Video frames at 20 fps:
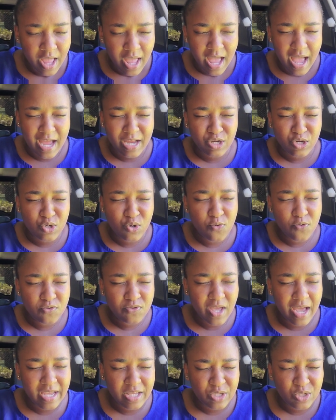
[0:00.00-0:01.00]
and know
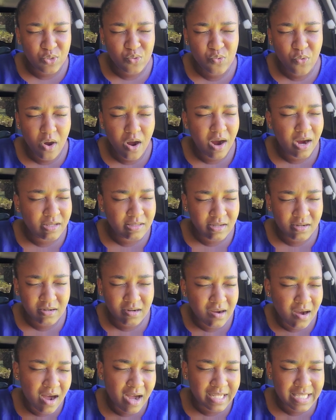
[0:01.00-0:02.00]
that you are the
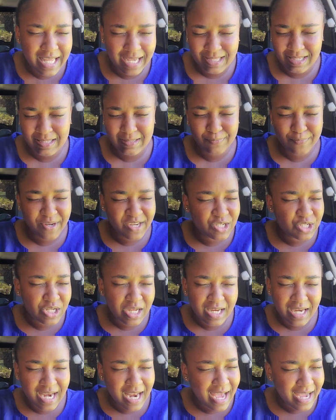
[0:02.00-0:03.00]
God that
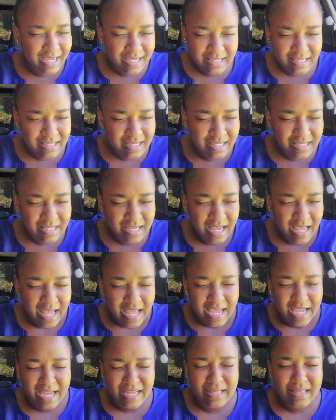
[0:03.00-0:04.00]
specializes
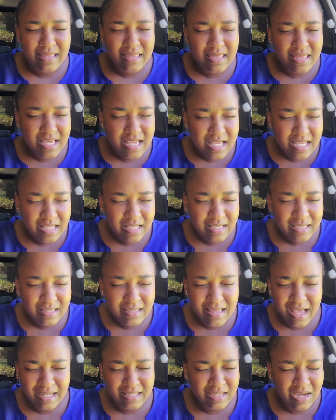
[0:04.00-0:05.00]
in things
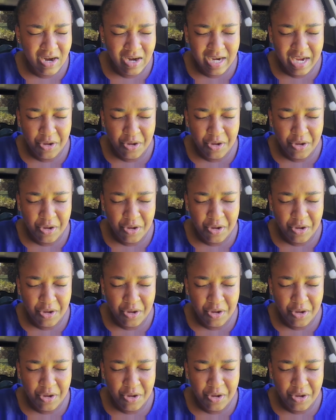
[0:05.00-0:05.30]
that are